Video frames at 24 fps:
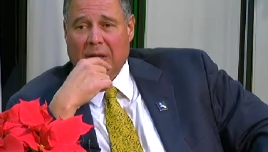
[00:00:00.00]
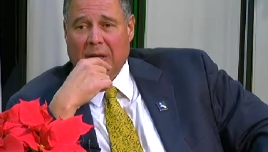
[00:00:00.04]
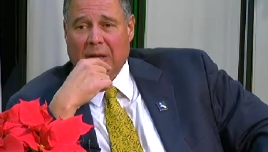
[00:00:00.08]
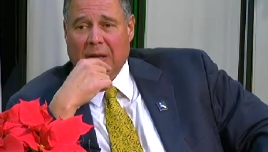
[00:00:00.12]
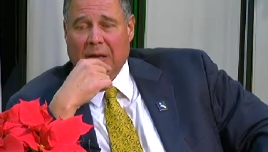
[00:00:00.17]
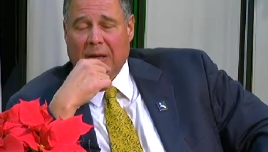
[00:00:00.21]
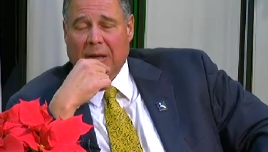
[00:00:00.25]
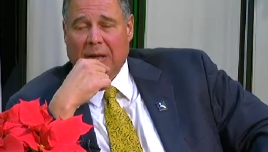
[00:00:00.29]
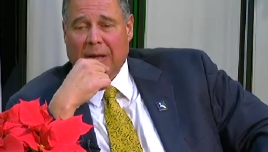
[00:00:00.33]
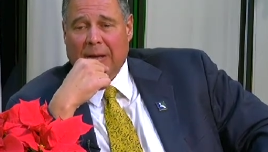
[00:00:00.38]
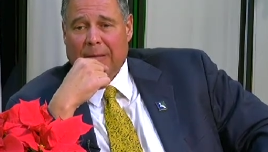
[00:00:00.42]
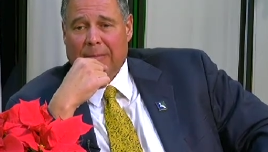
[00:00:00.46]

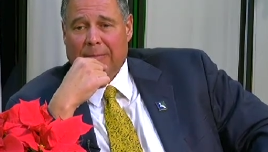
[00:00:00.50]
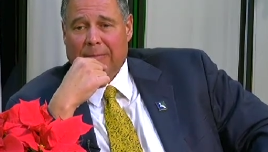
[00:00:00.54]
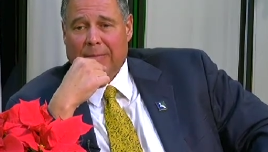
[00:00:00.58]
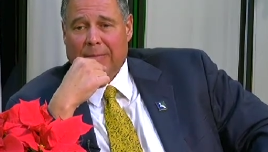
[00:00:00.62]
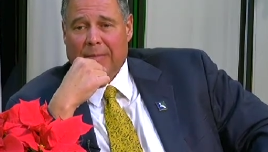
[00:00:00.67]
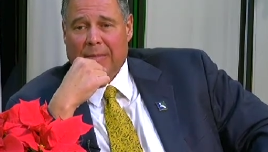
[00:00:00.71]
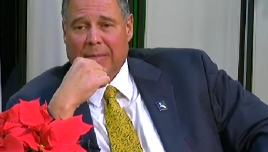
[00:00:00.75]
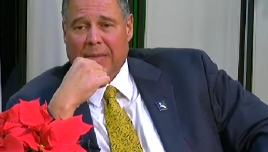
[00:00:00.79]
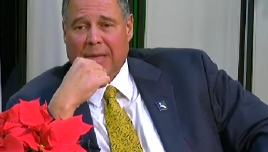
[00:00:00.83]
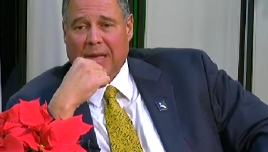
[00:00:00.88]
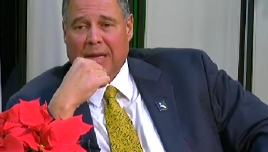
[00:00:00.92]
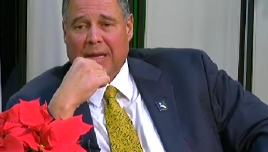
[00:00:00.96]
Um,
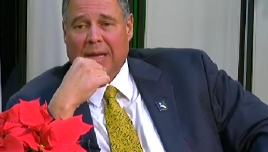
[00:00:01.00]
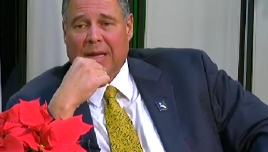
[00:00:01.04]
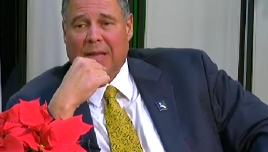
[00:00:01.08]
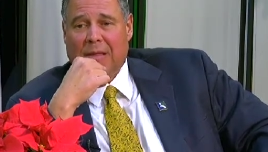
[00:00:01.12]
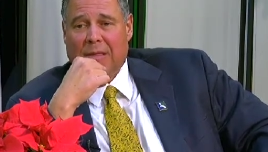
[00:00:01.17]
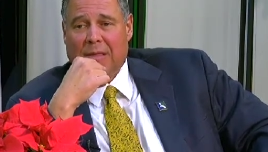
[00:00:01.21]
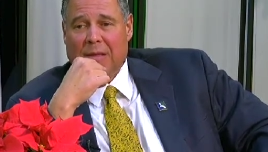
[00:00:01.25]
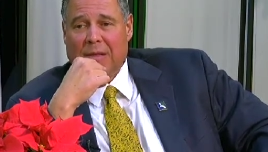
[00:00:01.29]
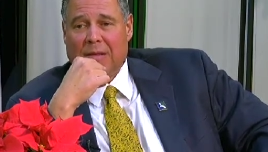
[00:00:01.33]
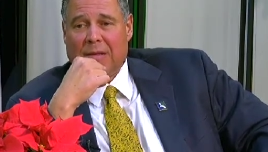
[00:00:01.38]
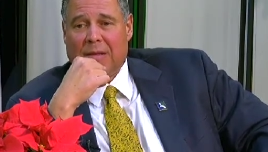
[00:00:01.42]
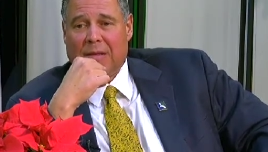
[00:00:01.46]
and I
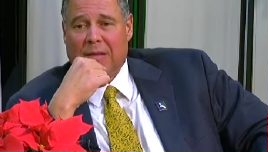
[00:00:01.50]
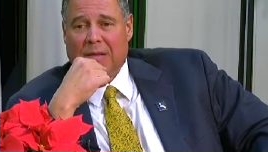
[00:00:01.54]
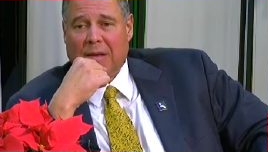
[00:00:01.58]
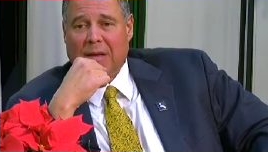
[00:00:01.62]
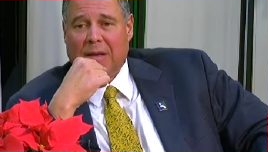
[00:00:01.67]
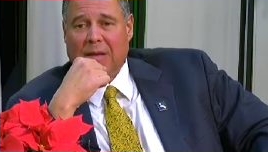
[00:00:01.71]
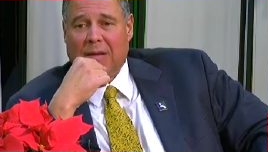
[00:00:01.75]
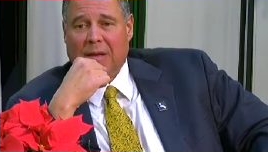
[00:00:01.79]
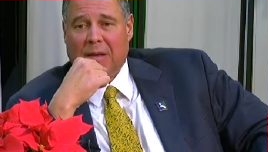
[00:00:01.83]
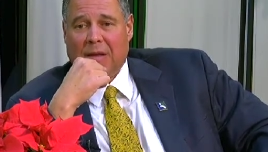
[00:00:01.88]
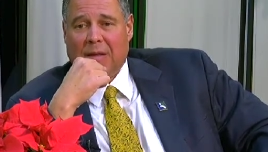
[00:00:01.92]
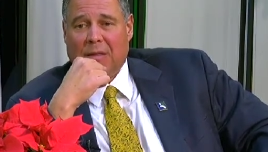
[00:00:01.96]
think that
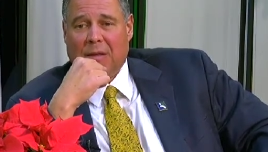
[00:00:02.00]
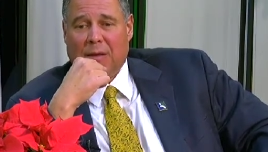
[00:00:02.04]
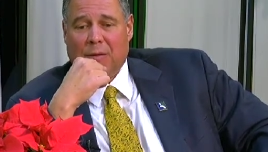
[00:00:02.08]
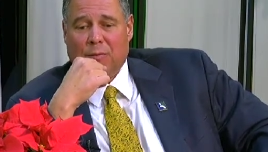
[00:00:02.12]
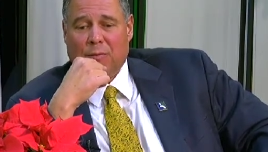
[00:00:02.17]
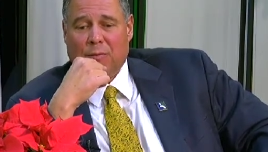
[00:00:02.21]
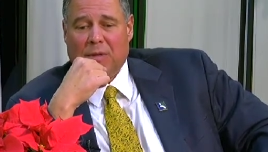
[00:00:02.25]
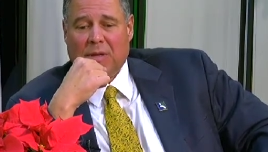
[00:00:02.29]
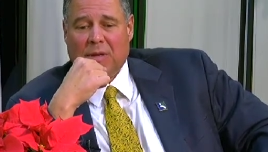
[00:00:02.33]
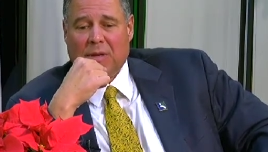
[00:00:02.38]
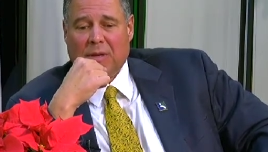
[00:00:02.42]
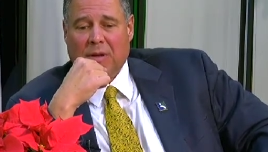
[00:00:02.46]
that, I
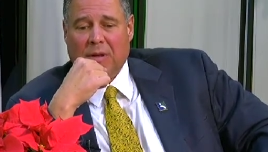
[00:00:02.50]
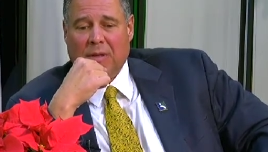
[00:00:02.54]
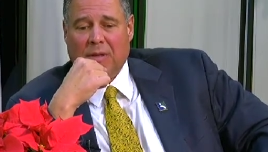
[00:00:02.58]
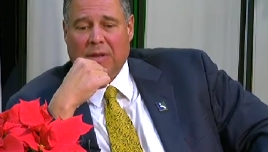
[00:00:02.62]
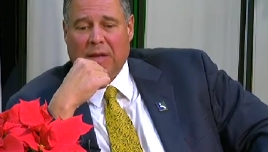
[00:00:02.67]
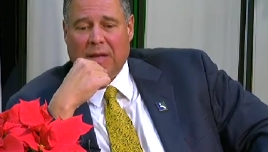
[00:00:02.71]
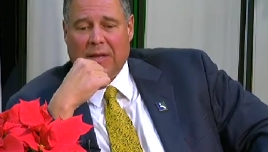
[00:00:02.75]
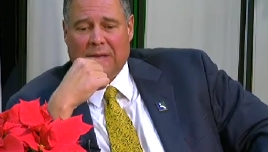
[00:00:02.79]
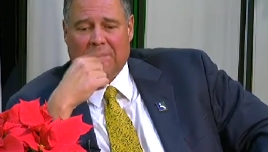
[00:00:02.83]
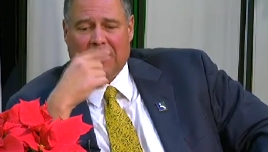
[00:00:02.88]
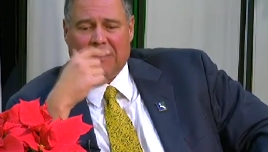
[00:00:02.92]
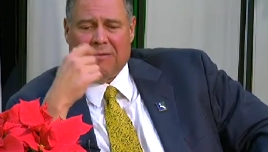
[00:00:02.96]
think we did all that.